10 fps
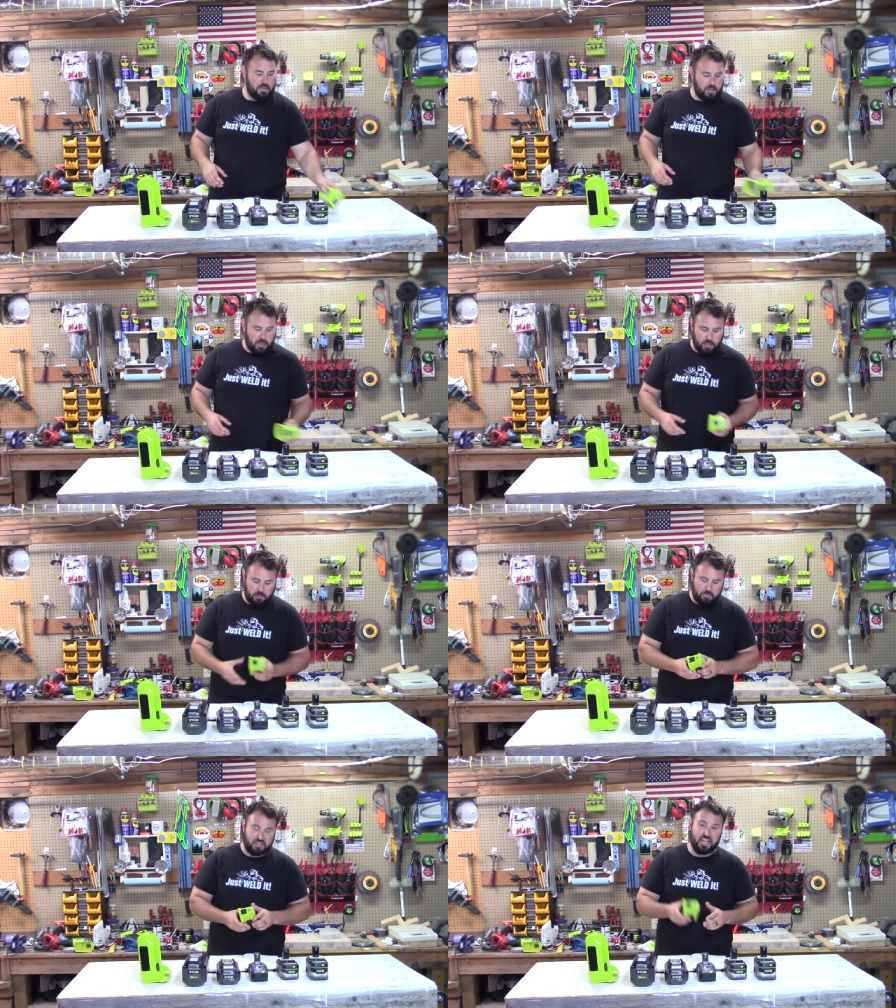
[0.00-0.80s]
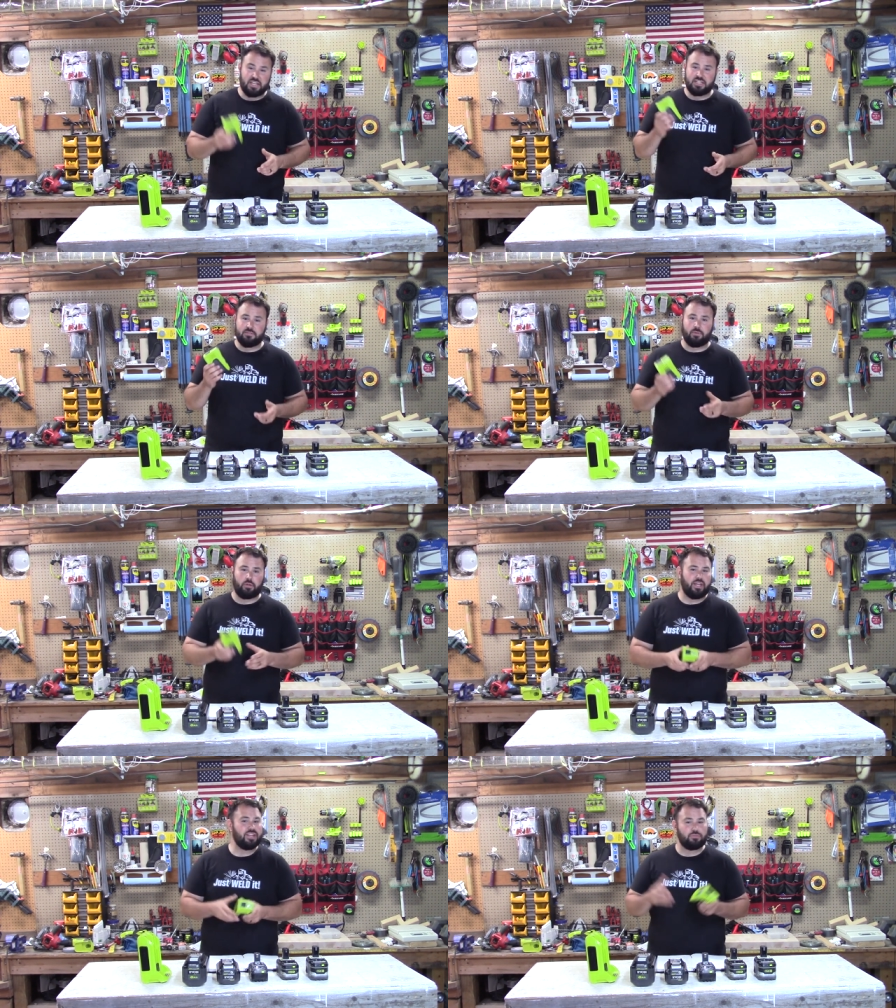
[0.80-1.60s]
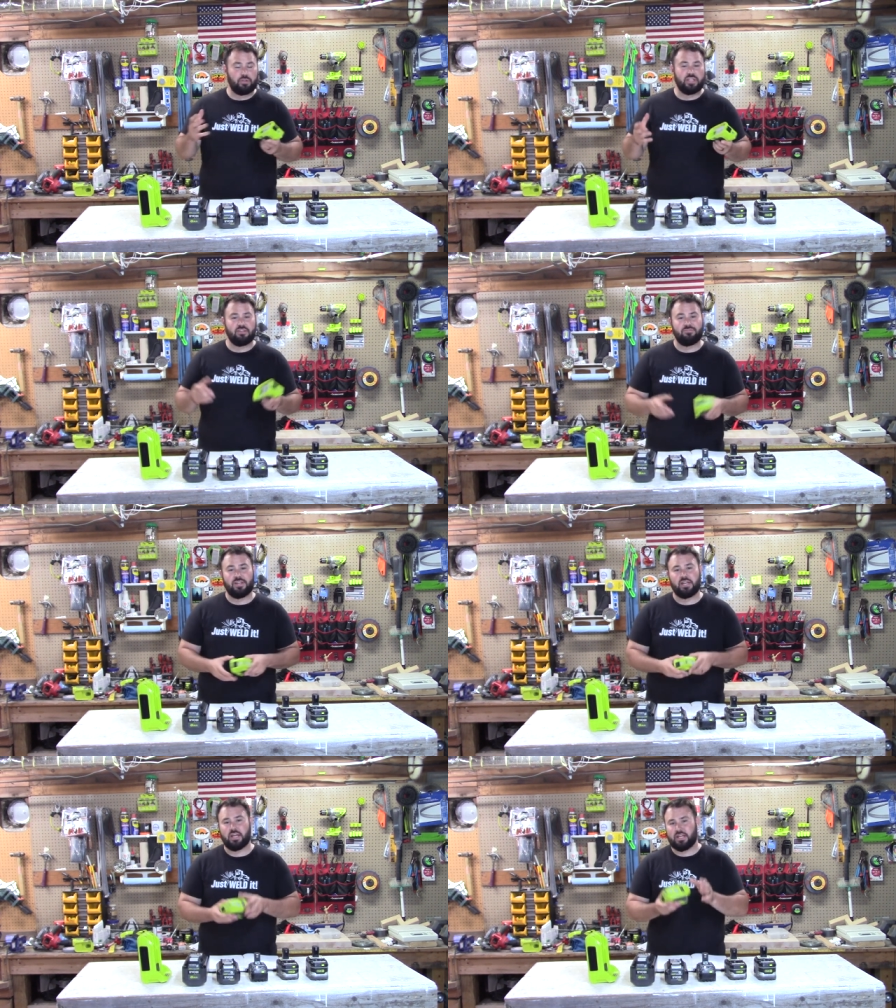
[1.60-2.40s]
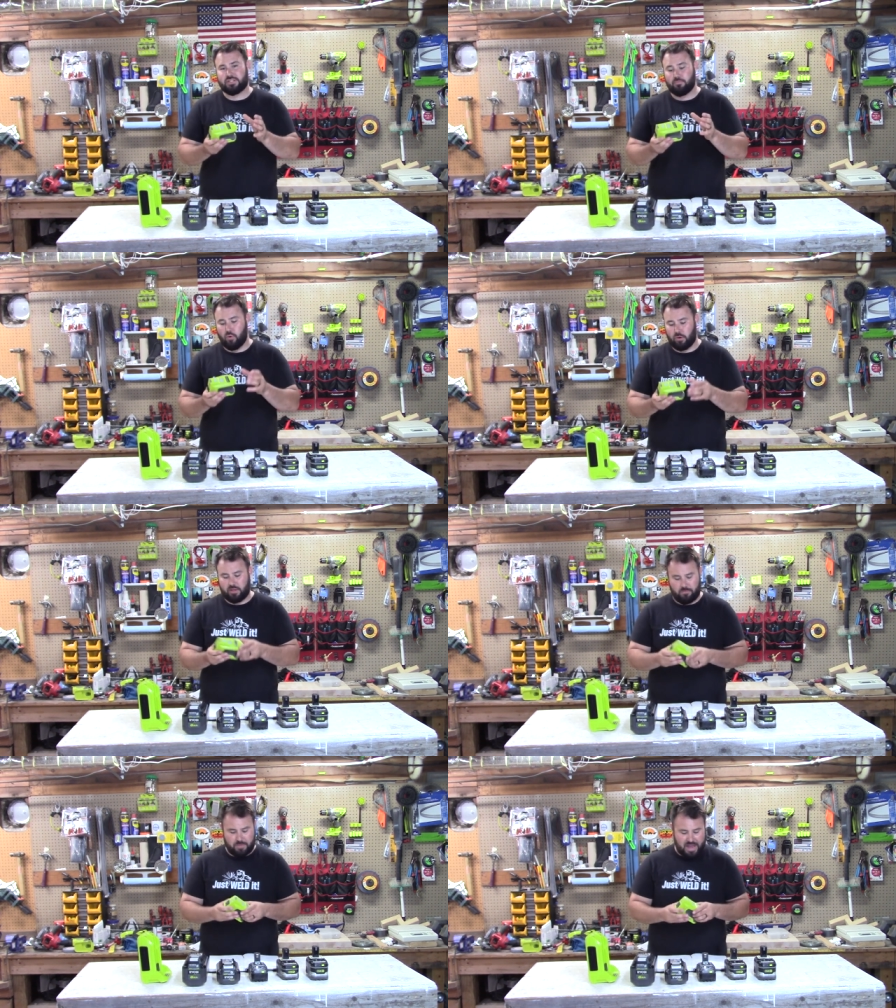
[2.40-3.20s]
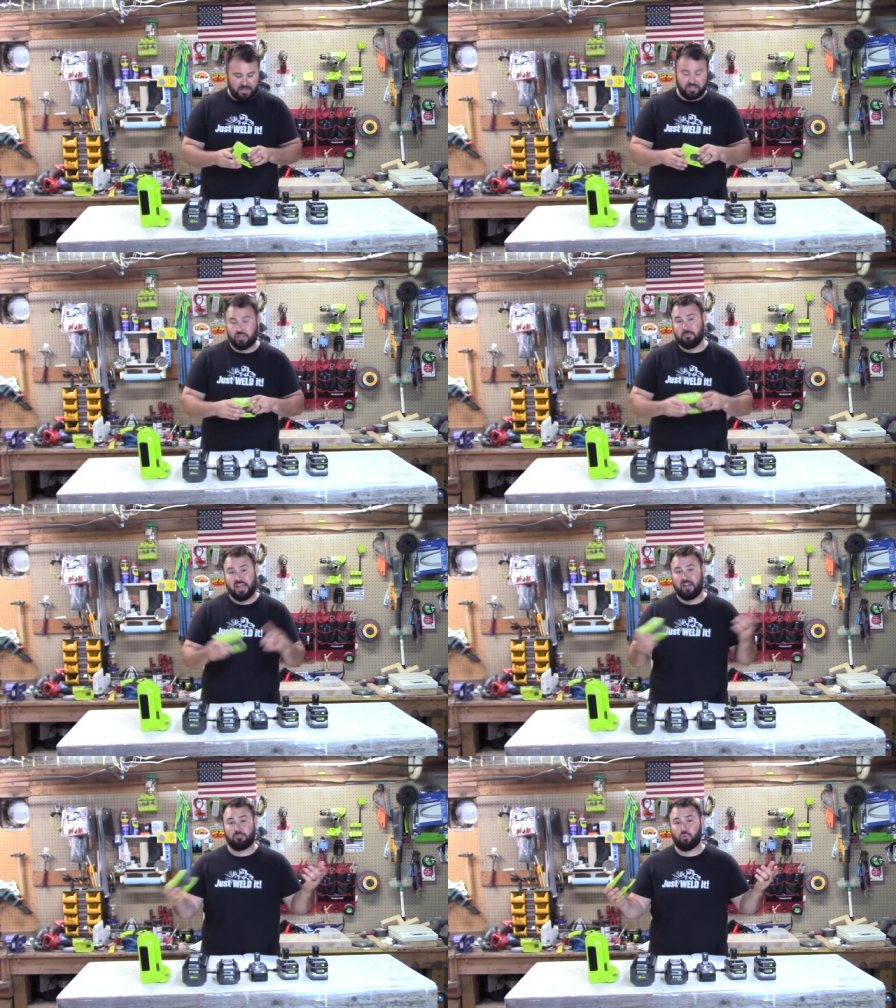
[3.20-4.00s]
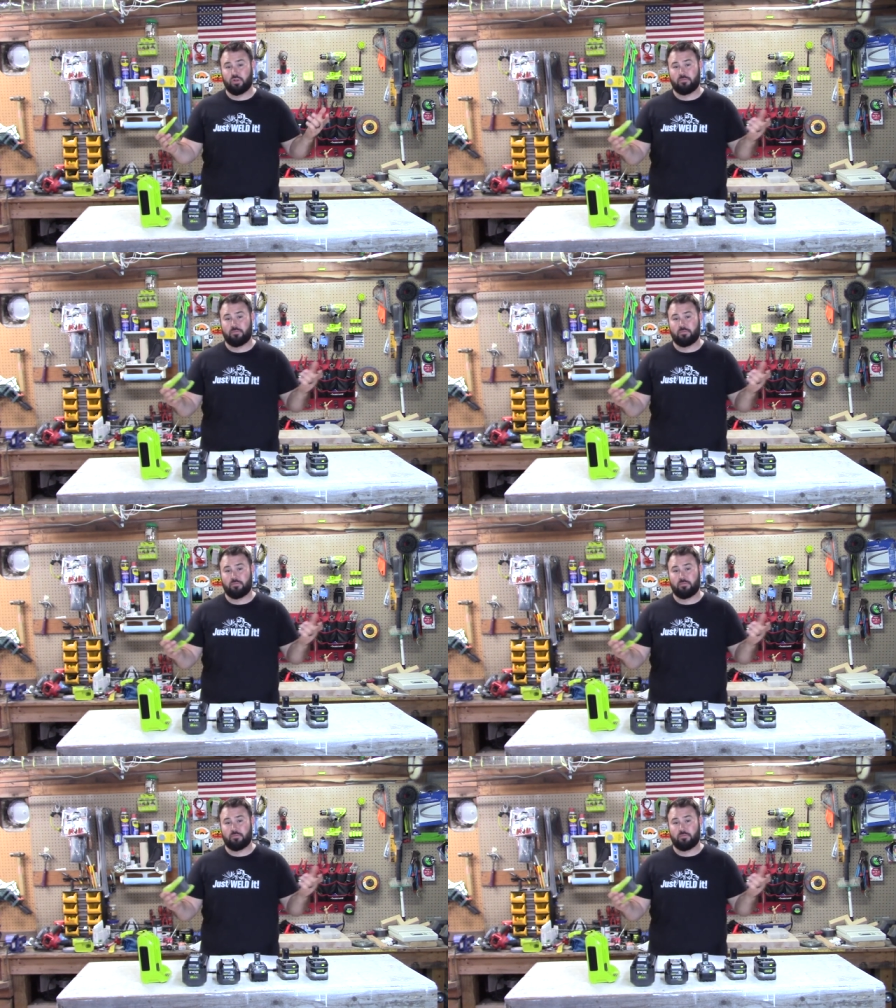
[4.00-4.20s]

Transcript: uh, but the eighteen volt, it's really convenient. It's more compact, and you may have more of the